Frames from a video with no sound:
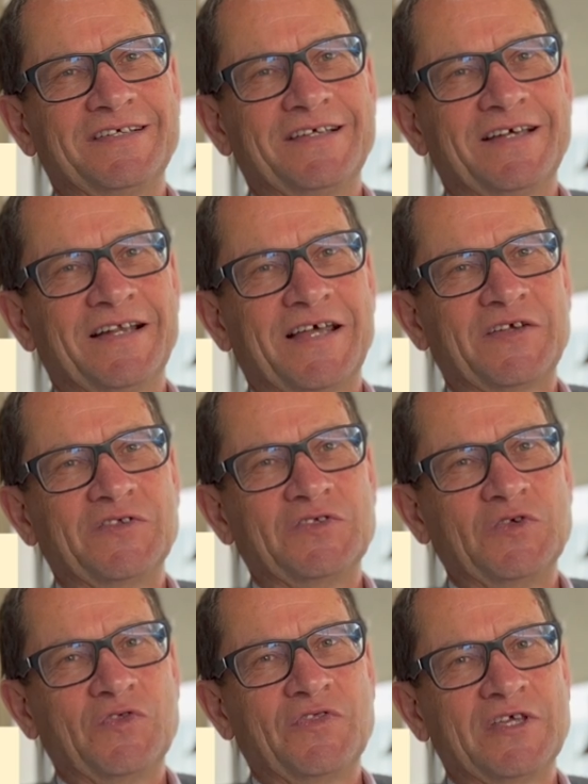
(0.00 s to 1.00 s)
and I could
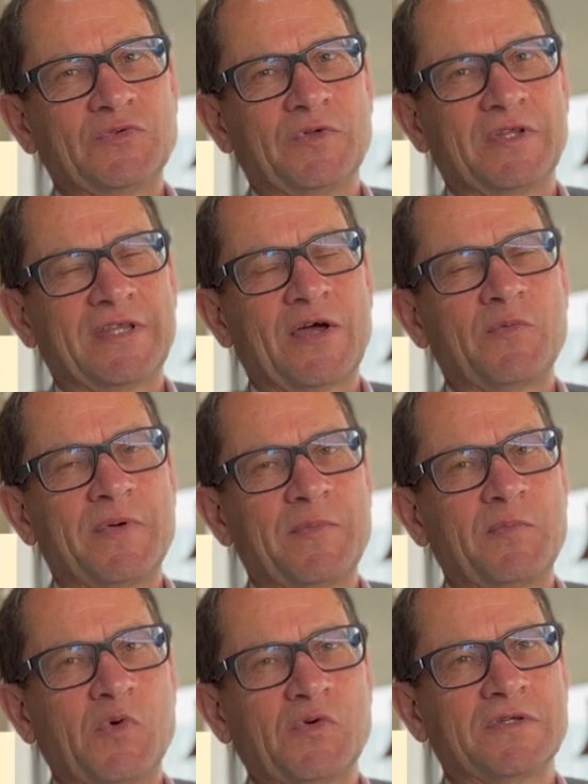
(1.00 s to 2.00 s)
do things with it, that would be
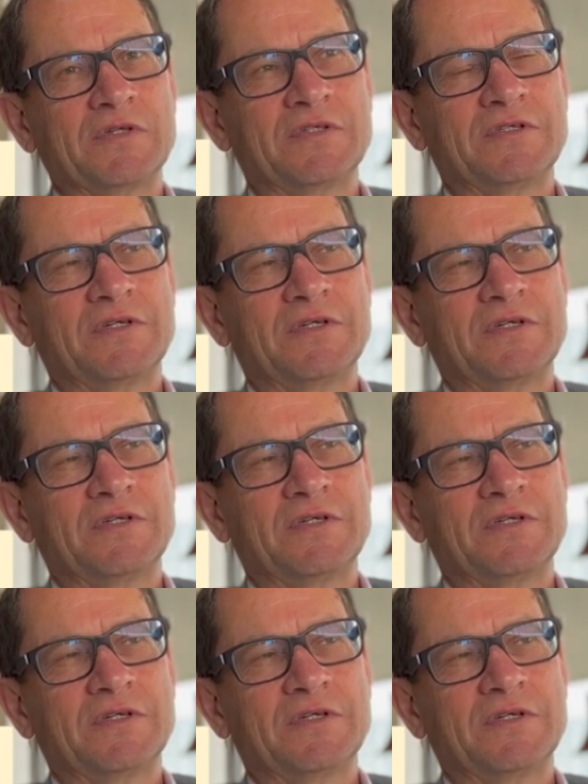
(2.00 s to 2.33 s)
important.